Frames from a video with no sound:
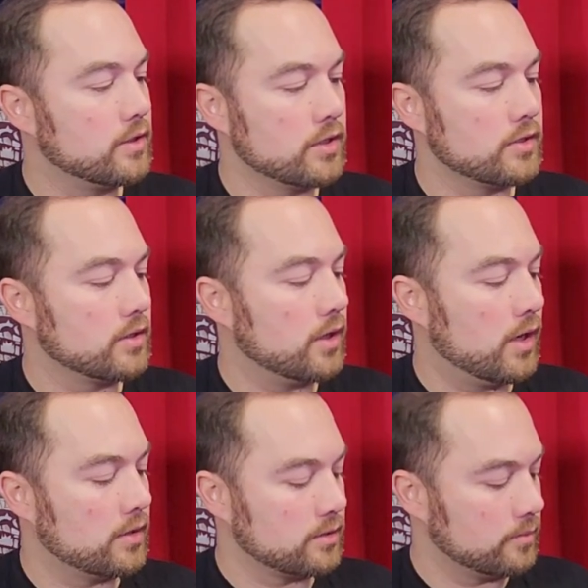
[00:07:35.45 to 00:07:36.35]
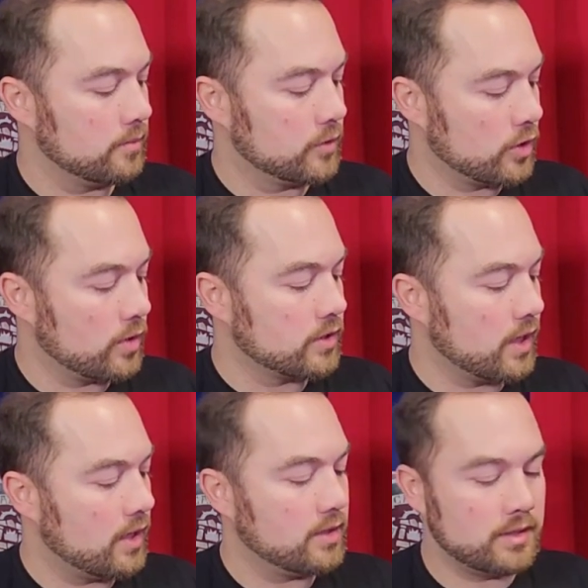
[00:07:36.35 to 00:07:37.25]
just awesome. So
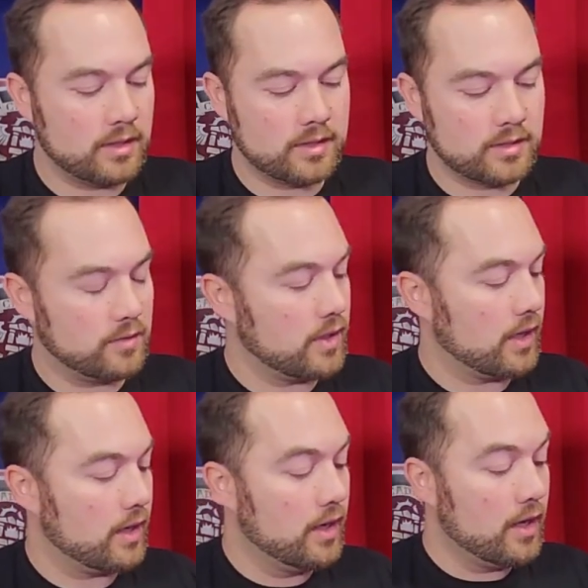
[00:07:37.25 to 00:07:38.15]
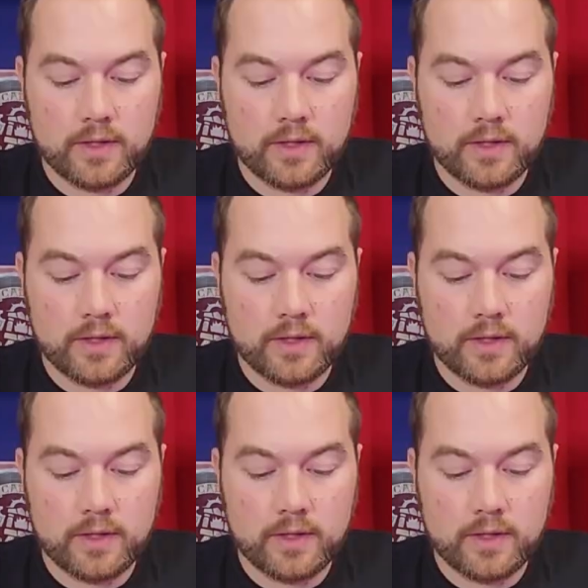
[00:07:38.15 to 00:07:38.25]
excited to see this new kit.